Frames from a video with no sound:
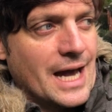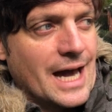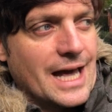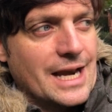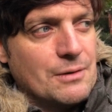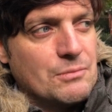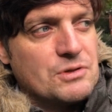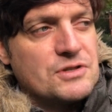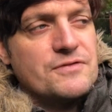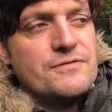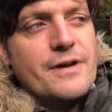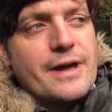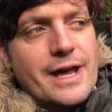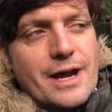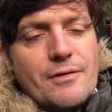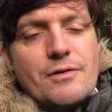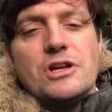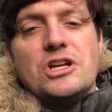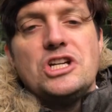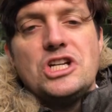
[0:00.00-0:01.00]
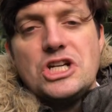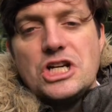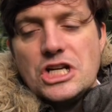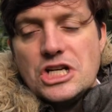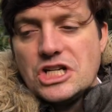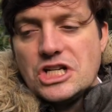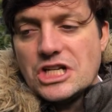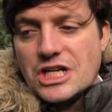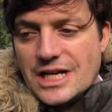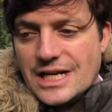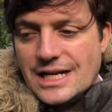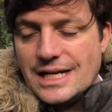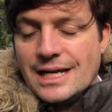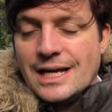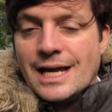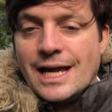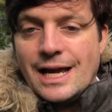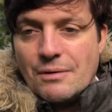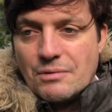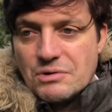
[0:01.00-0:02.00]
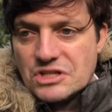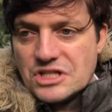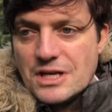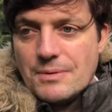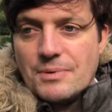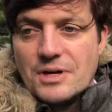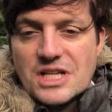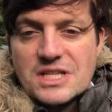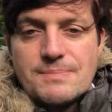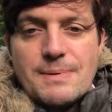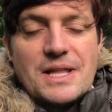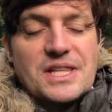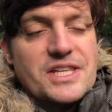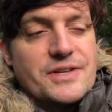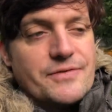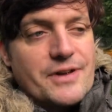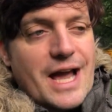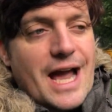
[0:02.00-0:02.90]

and it was very she. It was super expensive.